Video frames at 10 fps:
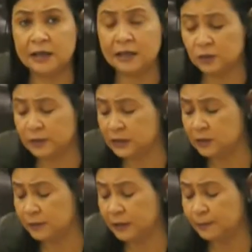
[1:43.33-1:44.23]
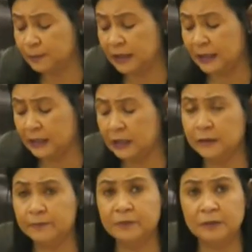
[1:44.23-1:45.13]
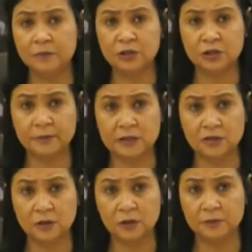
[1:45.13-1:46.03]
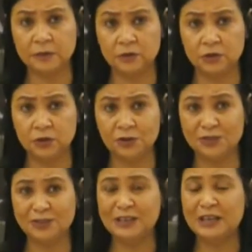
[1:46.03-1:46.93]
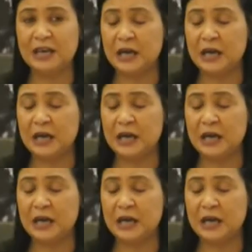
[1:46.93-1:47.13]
as we speak, my membership has not been renewed.